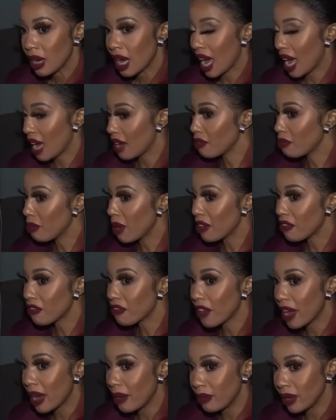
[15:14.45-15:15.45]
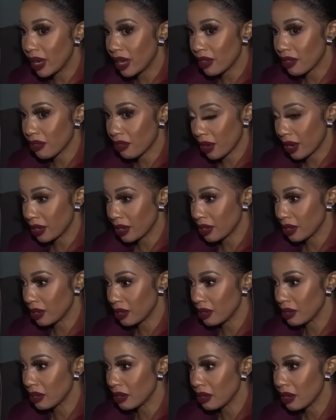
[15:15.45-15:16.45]
I have my family
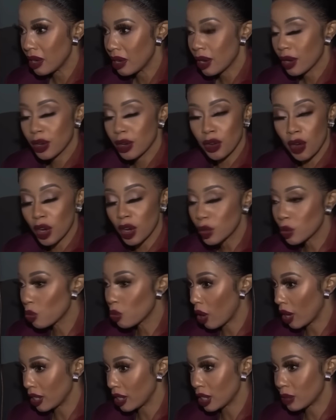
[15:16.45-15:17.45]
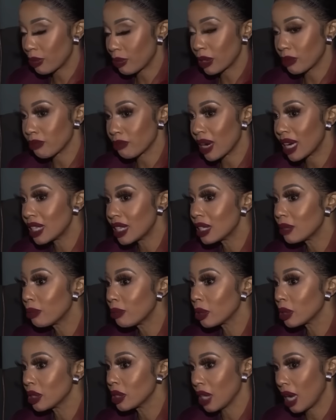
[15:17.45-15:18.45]
threatened, not once but
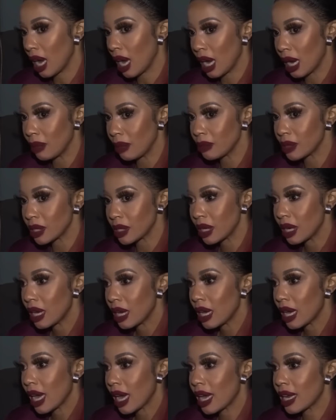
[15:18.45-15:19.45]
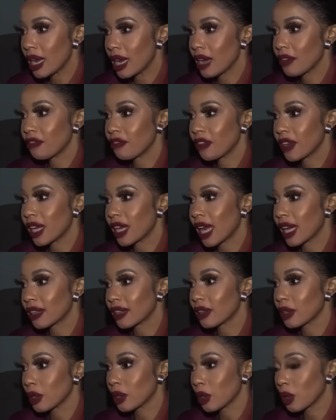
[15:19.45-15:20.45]
multiple times, and I feel
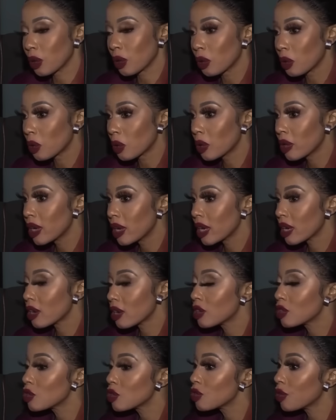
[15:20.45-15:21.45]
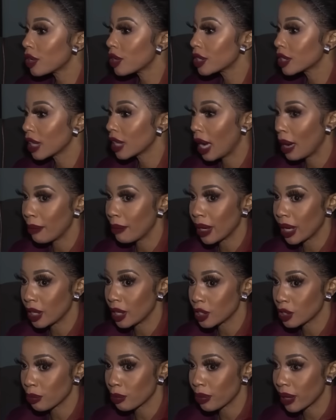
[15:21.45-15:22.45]
like the law is not coming
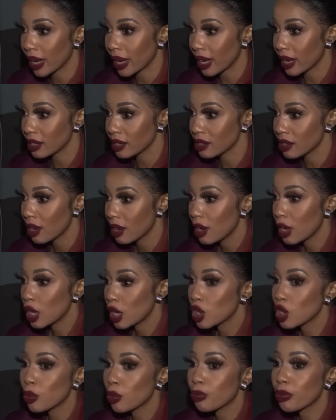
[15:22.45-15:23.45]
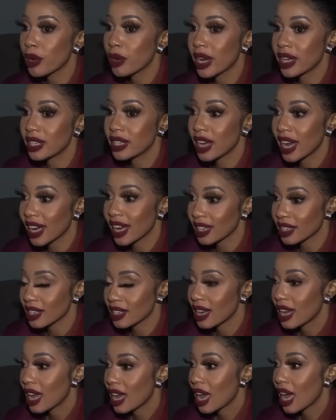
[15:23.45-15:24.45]
into place to
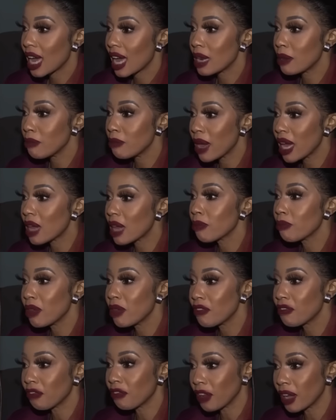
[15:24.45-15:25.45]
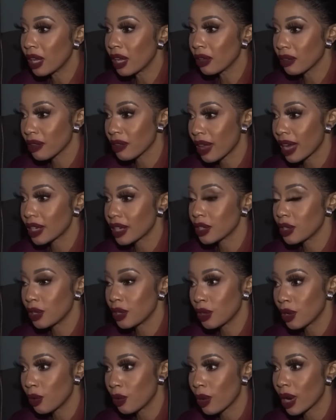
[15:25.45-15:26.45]
protect and make me feel that, you
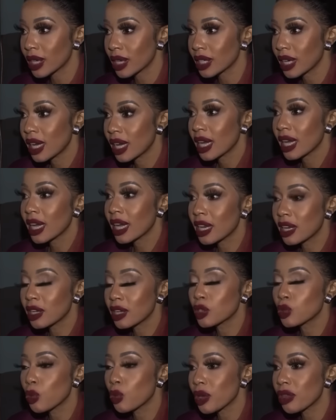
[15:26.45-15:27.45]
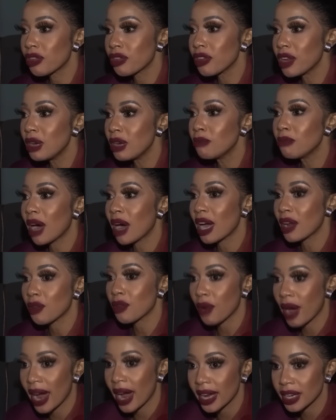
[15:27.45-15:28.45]
know what, it is within my
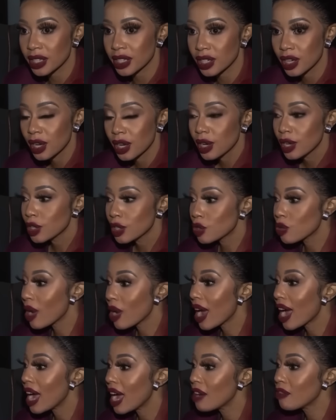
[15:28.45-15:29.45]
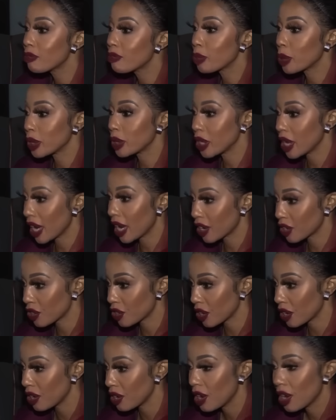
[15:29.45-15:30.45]
right to have
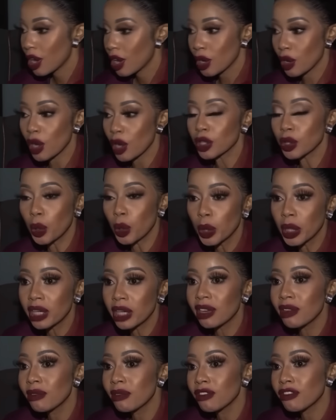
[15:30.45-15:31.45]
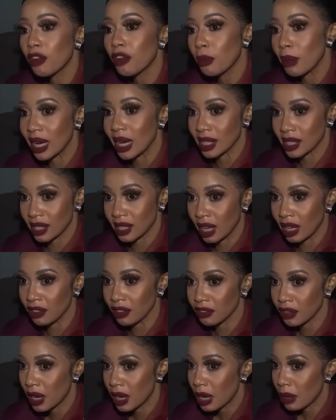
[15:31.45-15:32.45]
protection, not only for
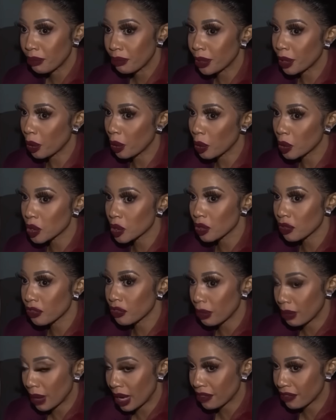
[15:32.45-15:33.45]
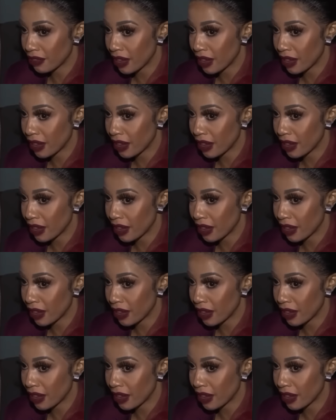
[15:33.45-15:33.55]
myself, but also for my